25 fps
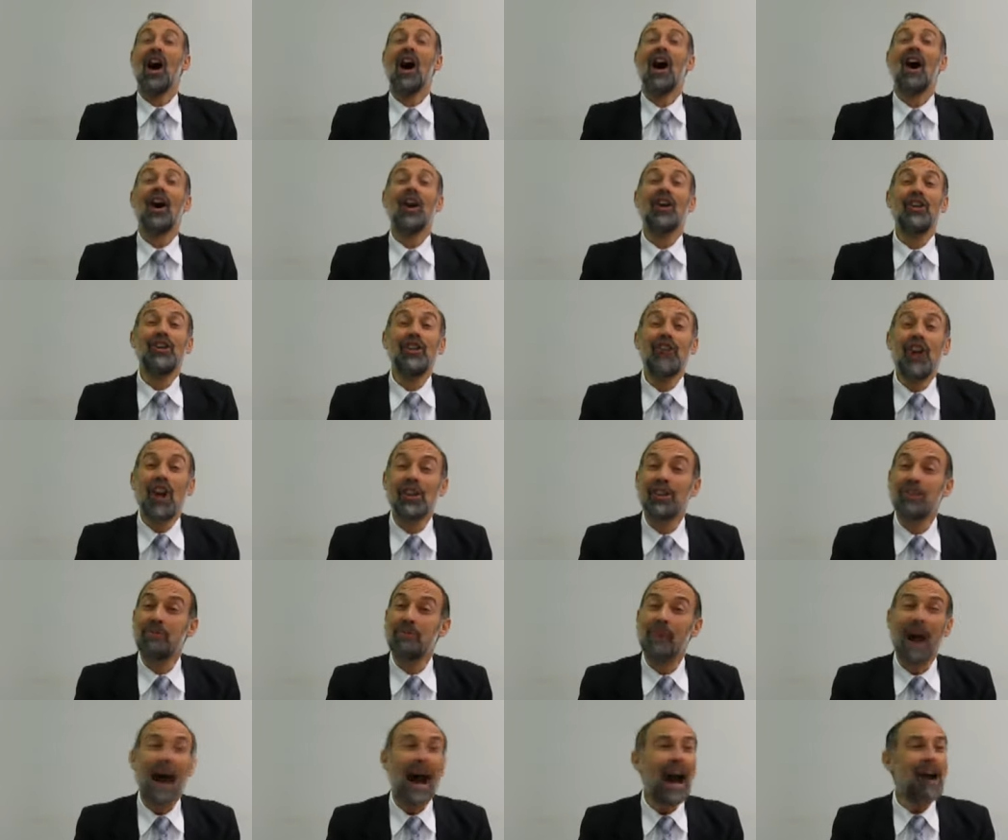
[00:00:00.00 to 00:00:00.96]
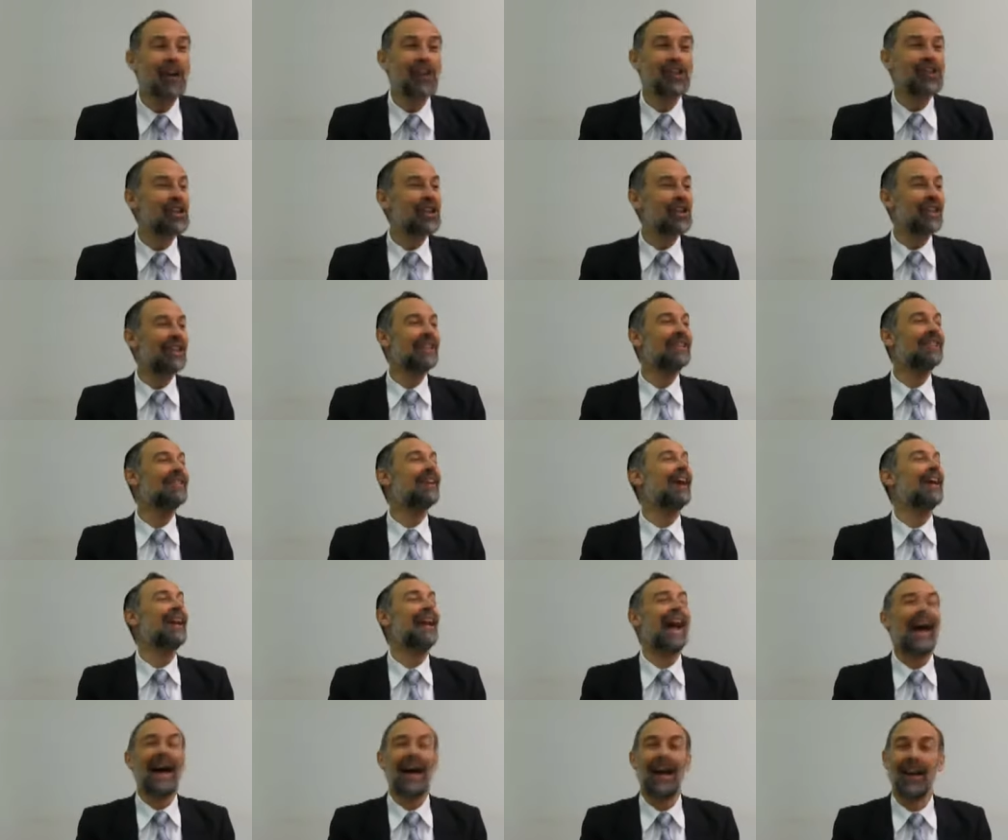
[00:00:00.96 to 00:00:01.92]
another parsha in
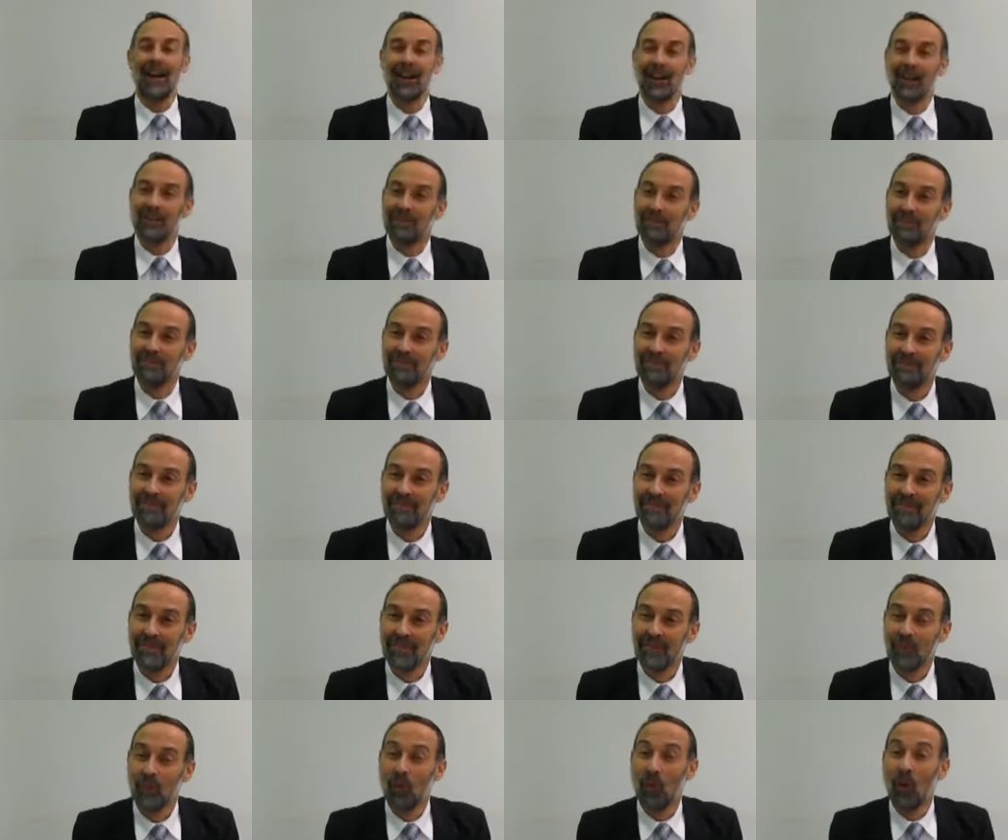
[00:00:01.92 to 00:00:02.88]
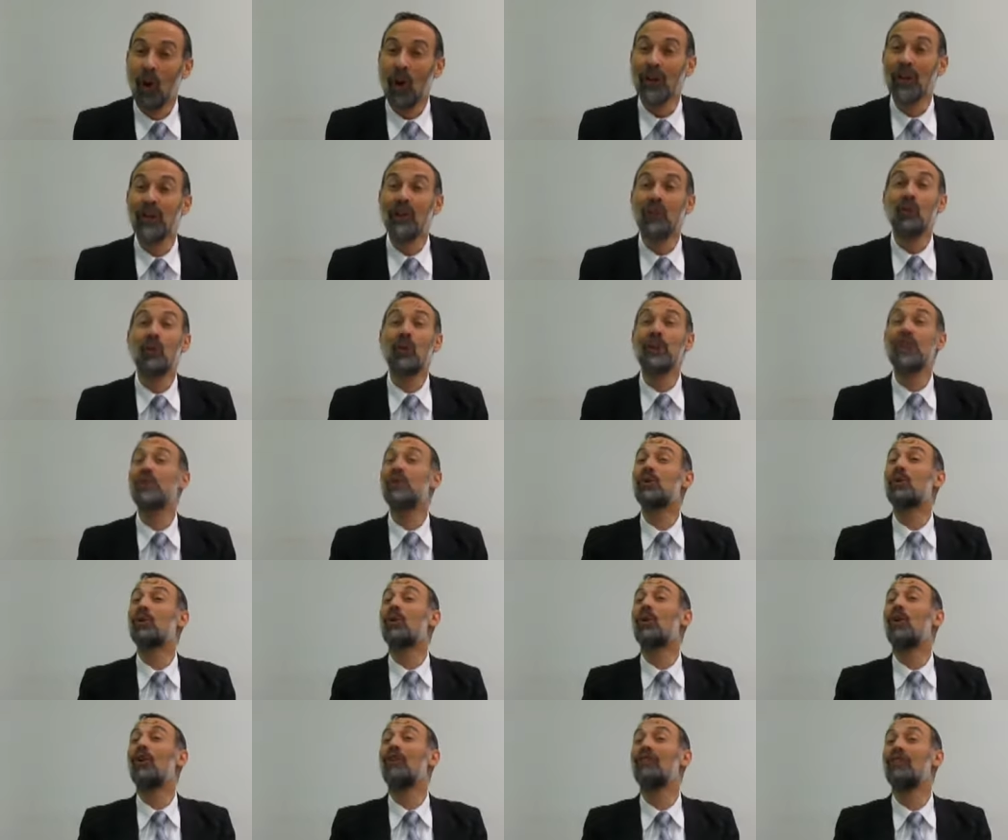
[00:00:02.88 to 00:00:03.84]
Tanakh, one in which
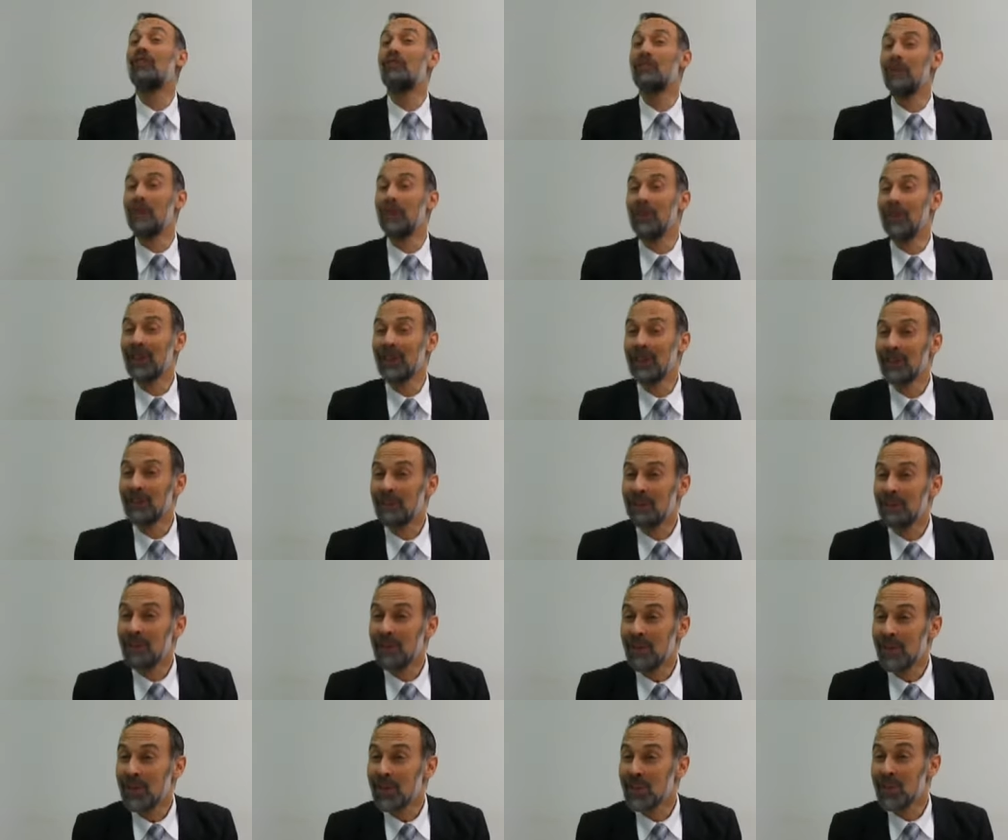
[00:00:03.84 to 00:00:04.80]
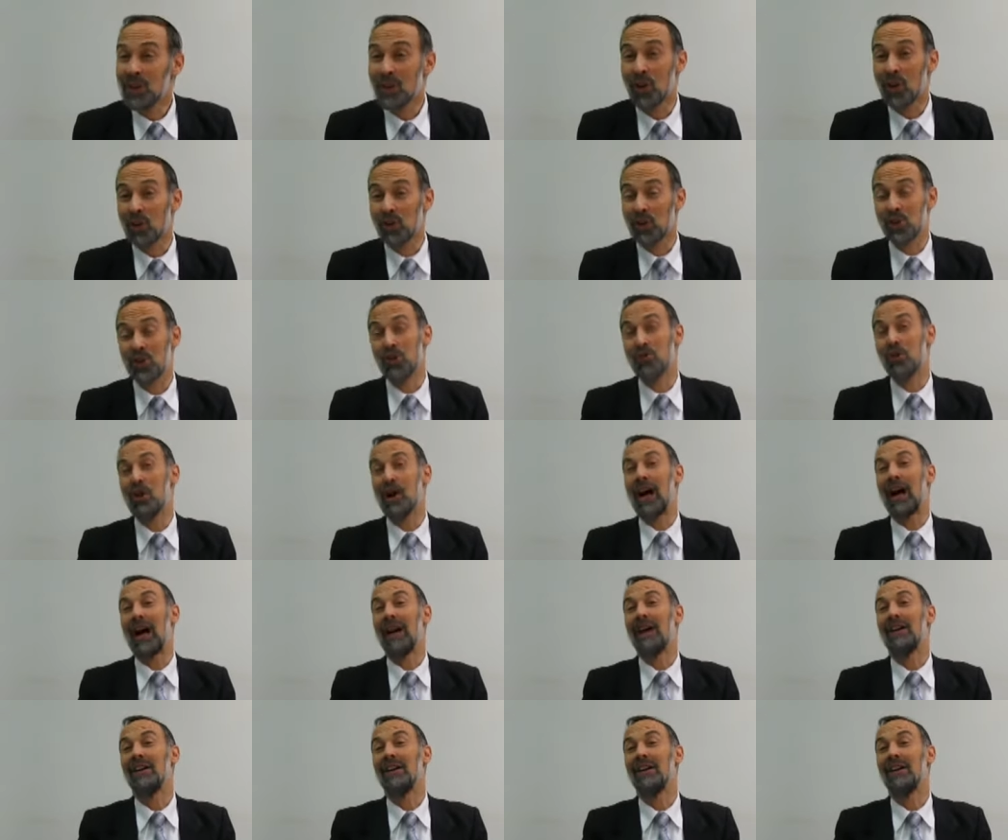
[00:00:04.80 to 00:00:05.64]
we're all familiar. This is Joshua,